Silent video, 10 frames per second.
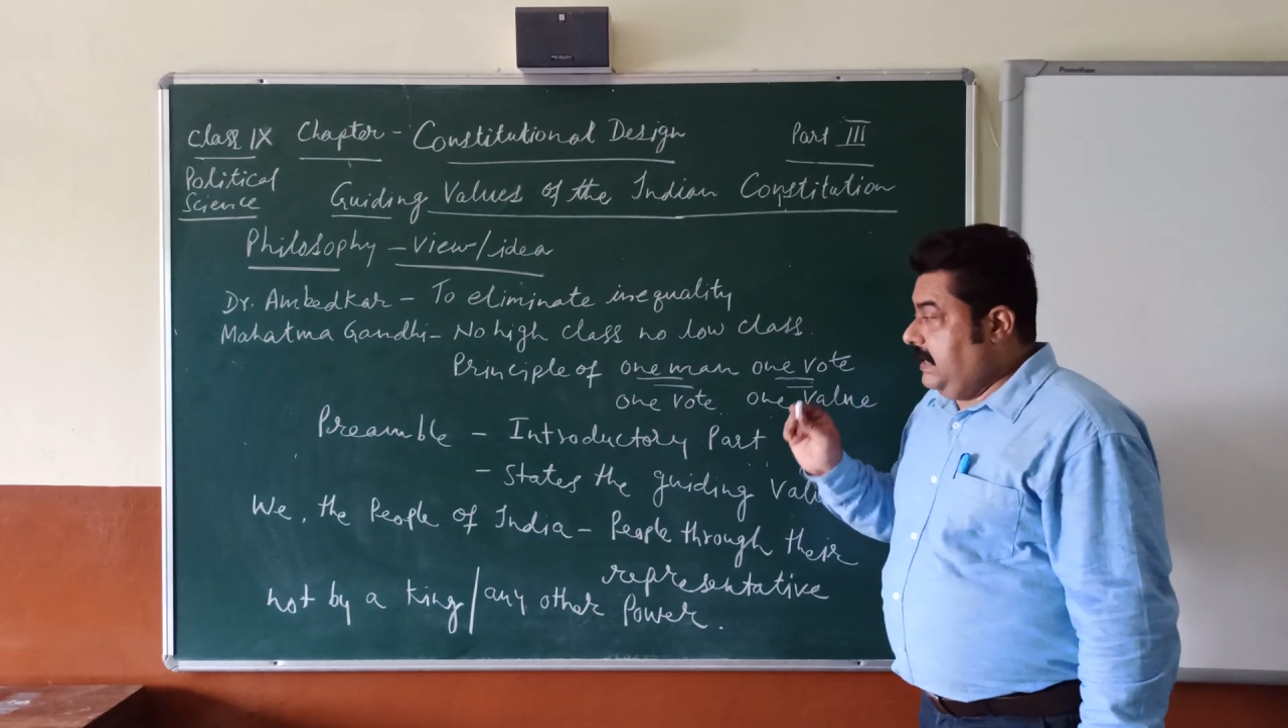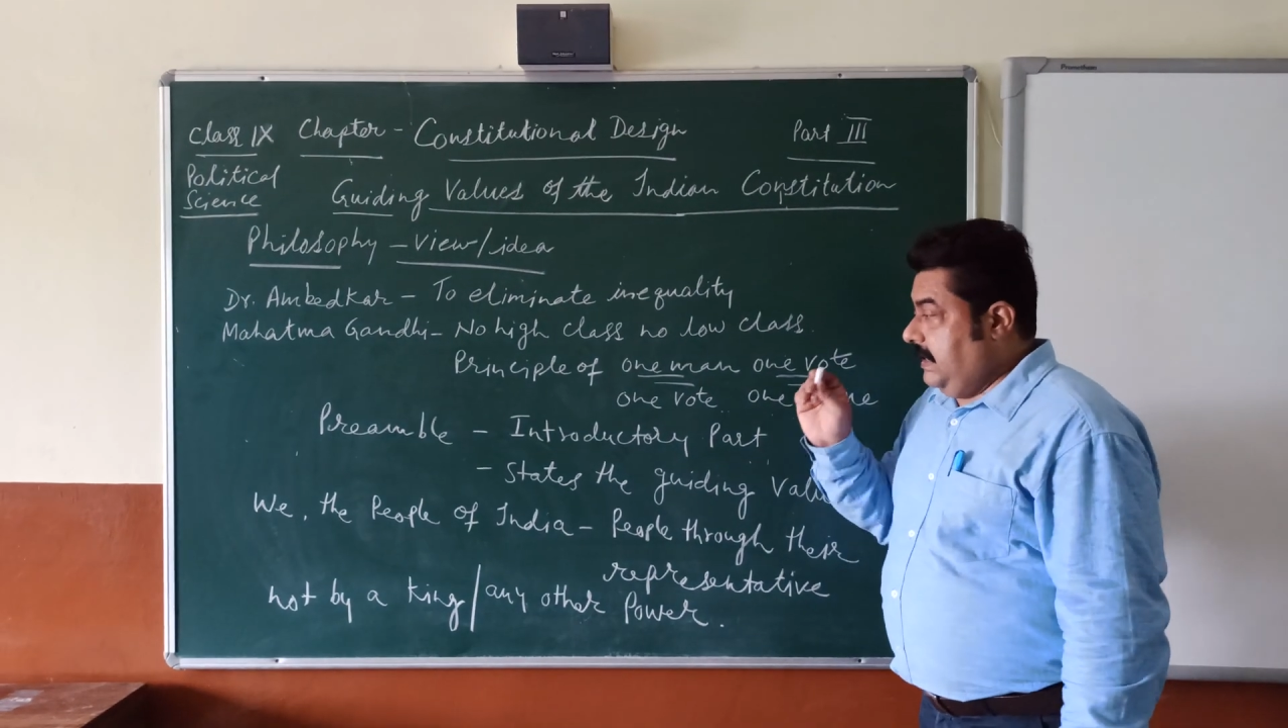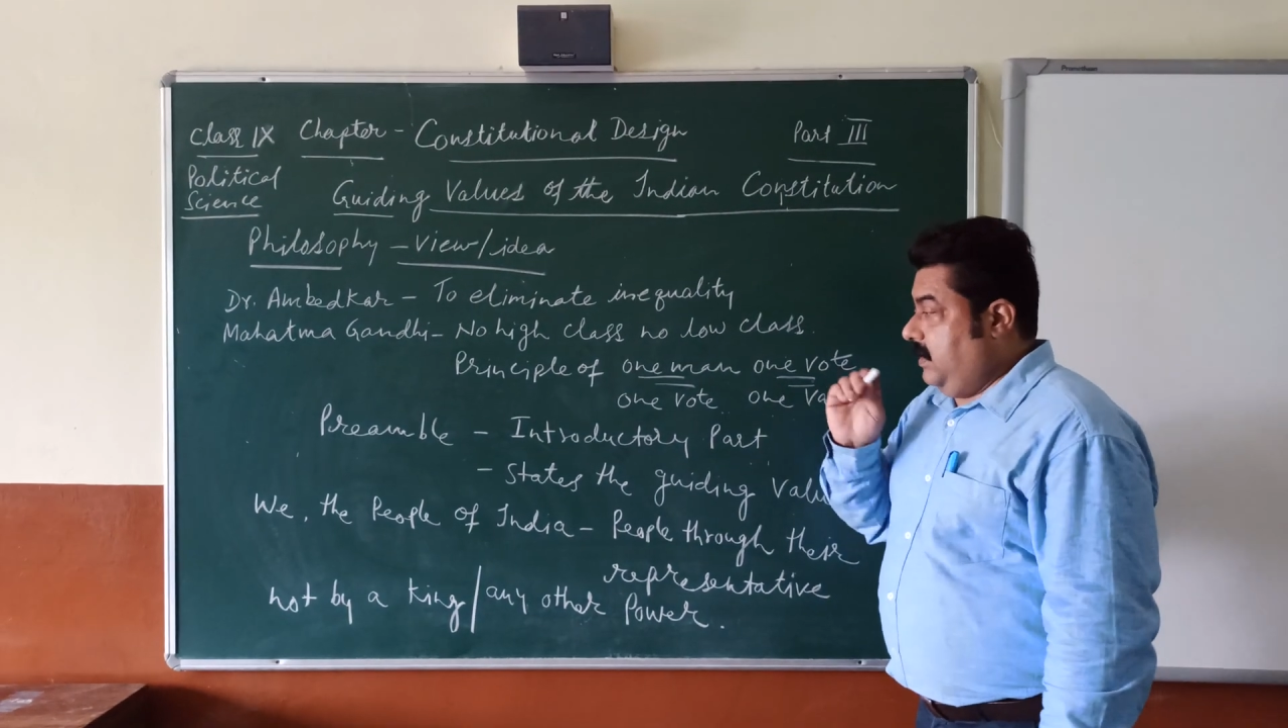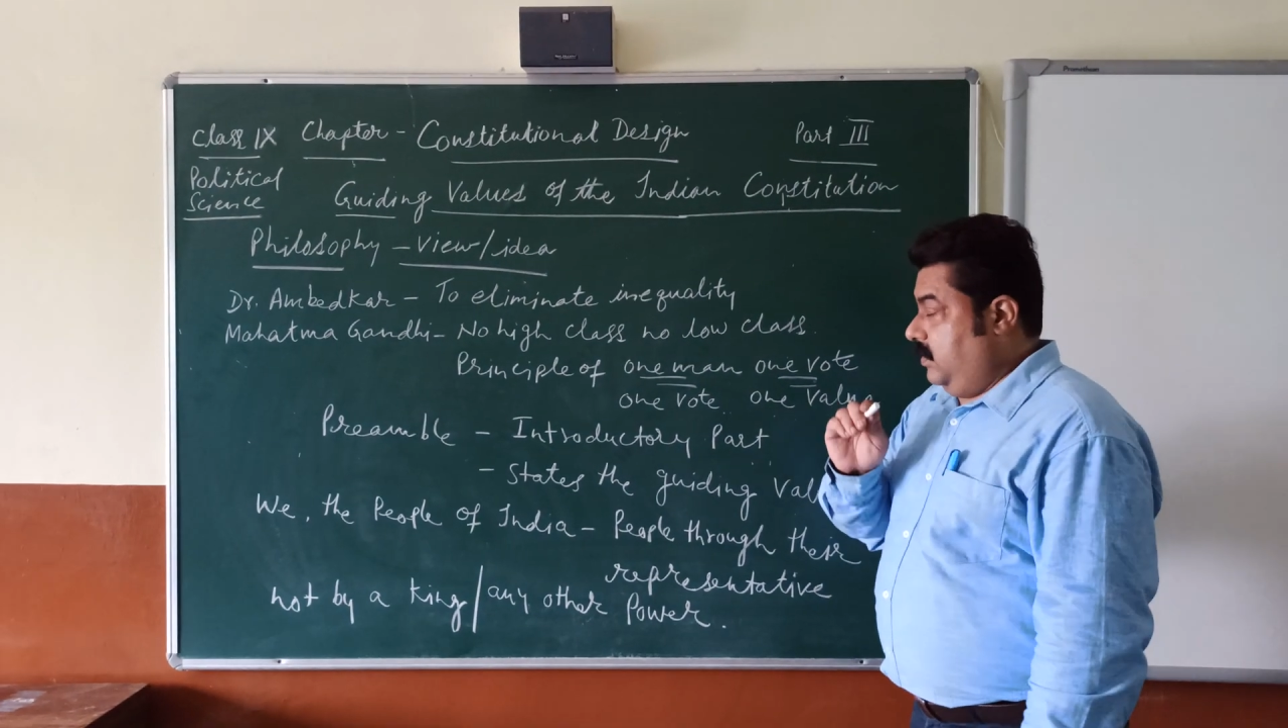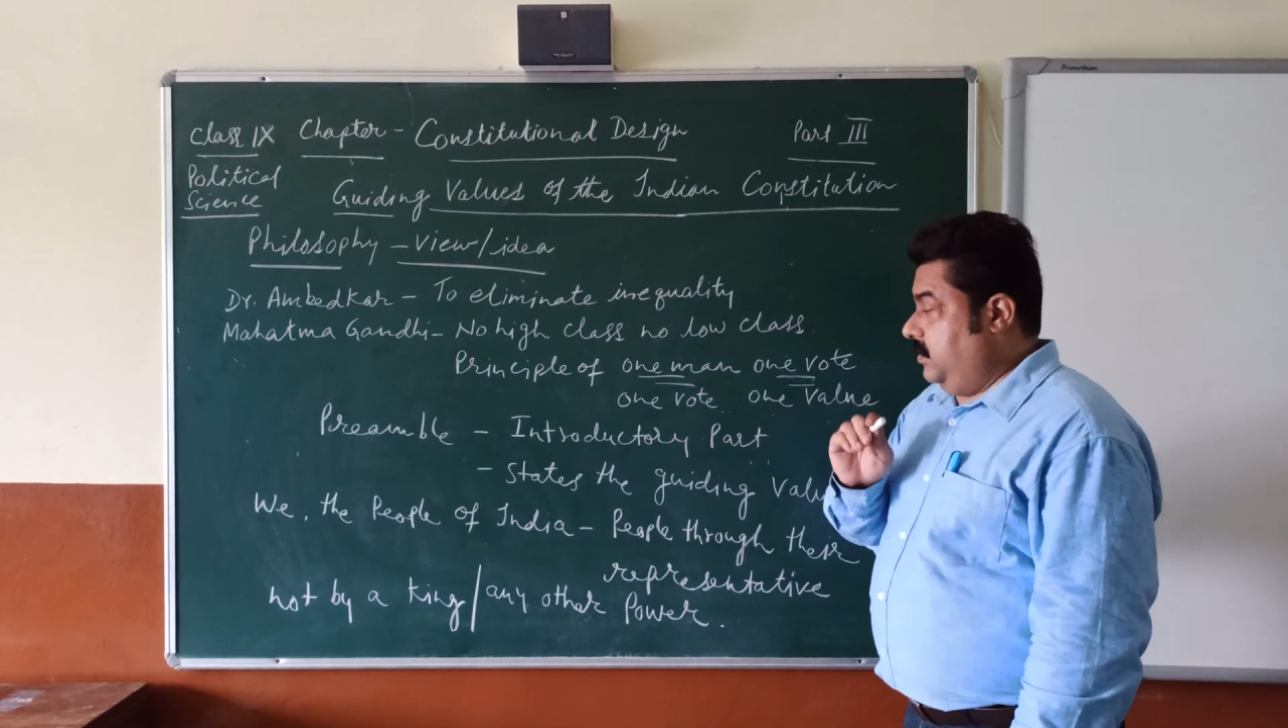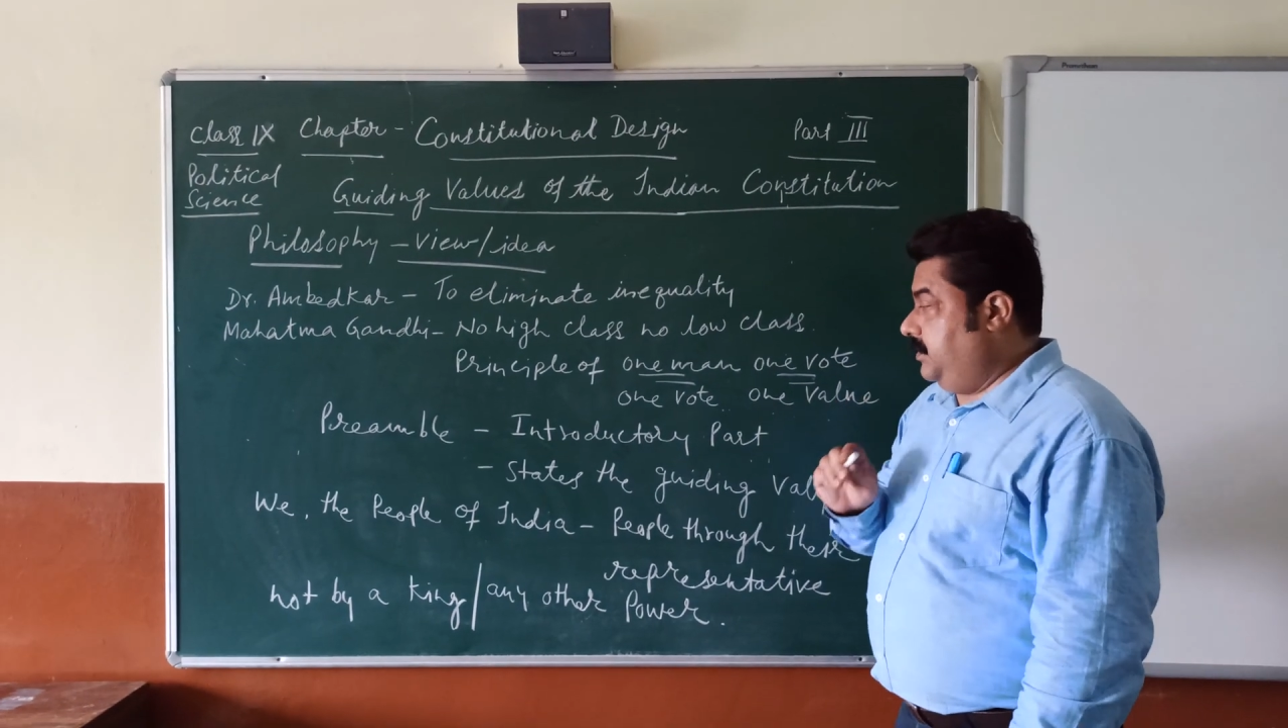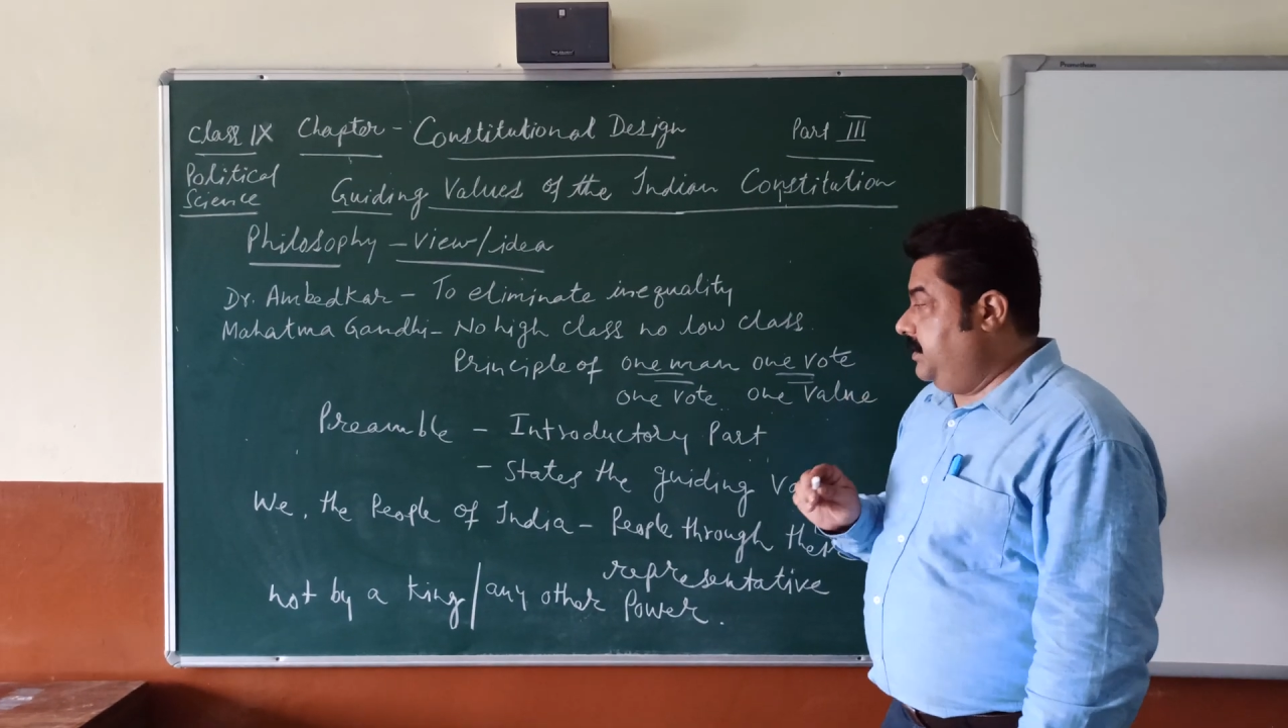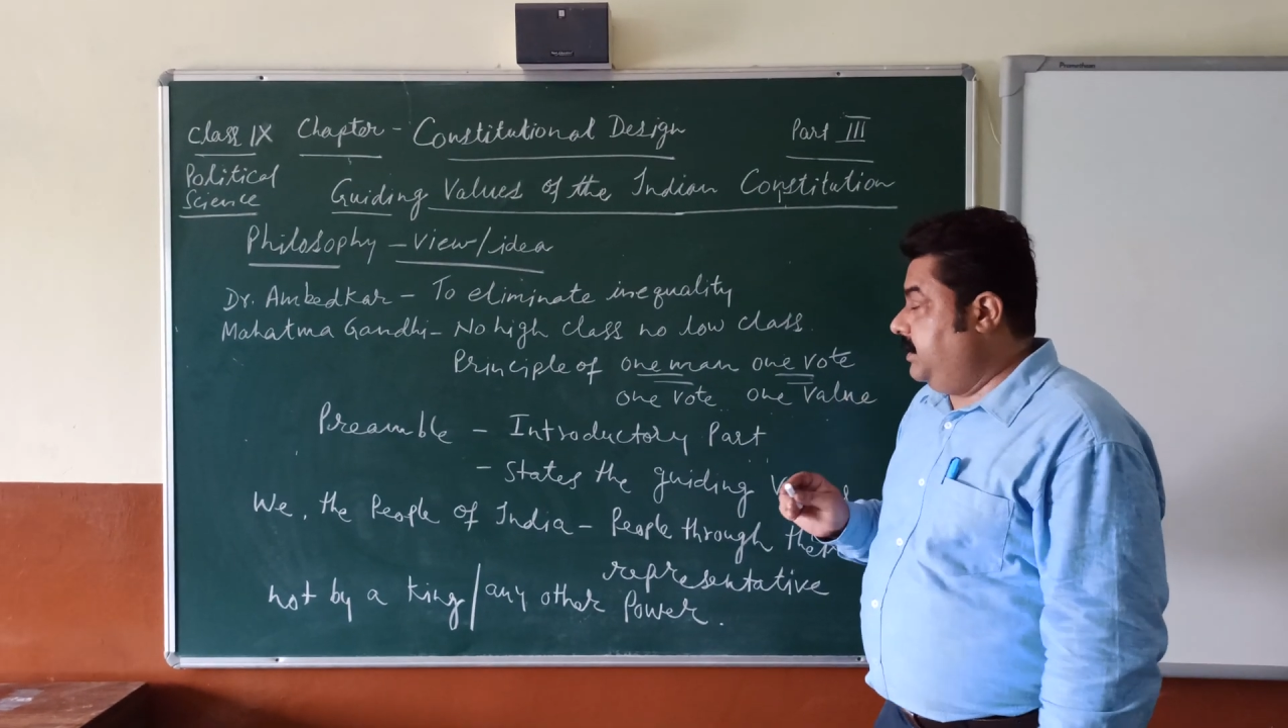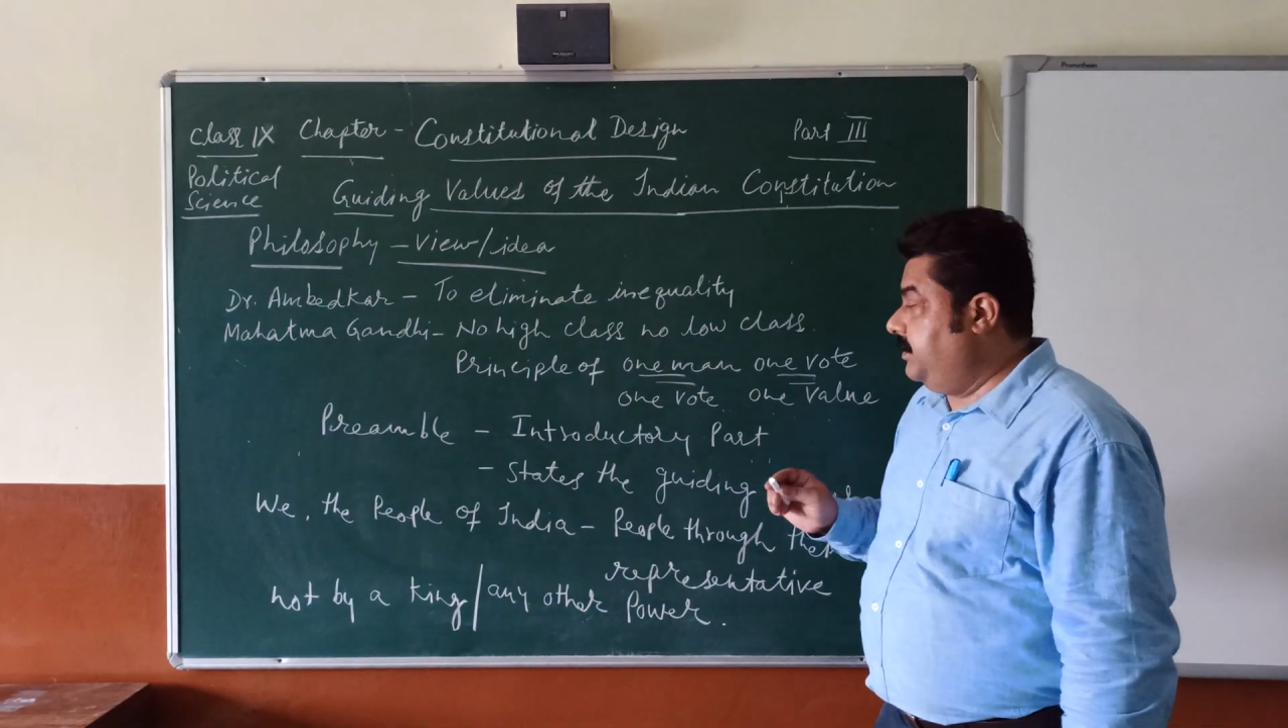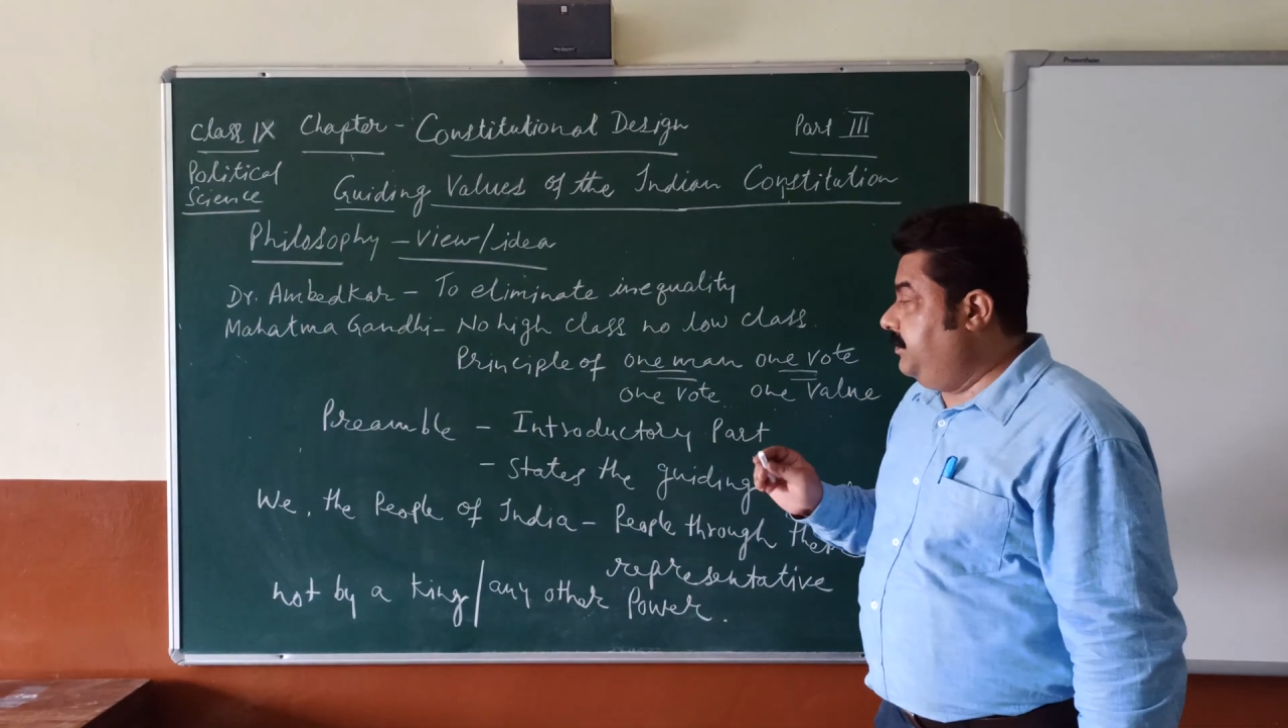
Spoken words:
Now